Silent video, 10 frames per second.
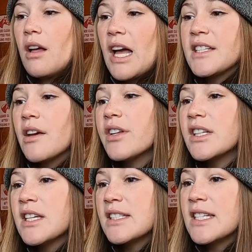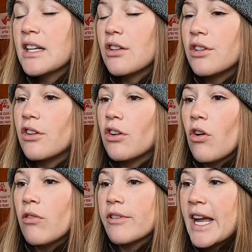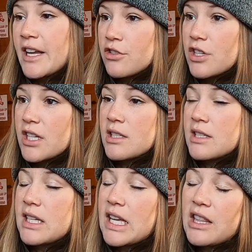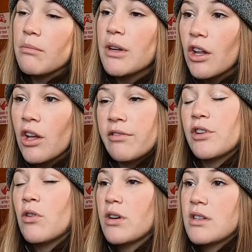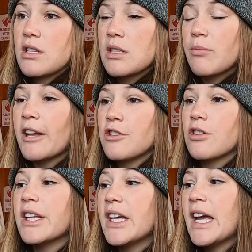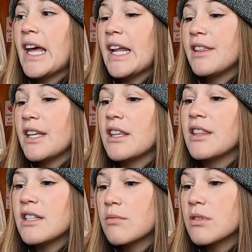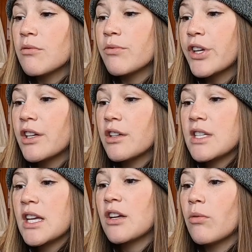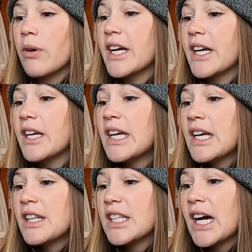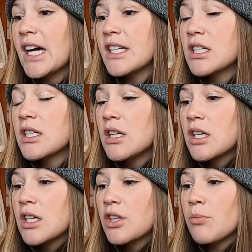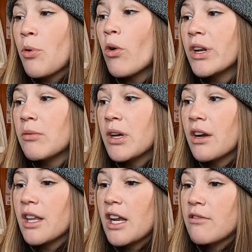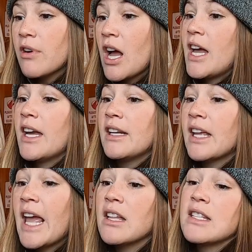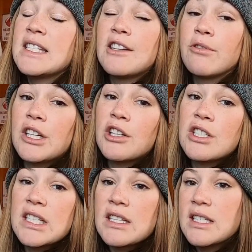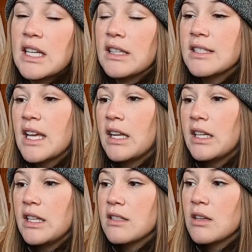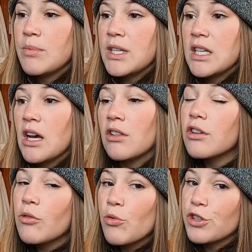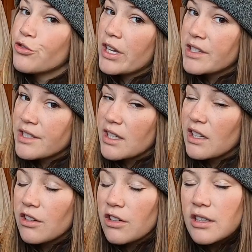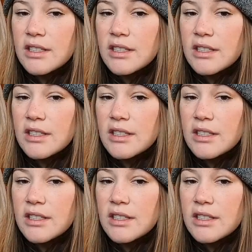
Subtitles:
I definitely tend to get a little over anxious in the middle of the course especially, and I think this was a really good takeaway that the pony mare that I ride can see a really good distance, and I need to be a little more trusting in her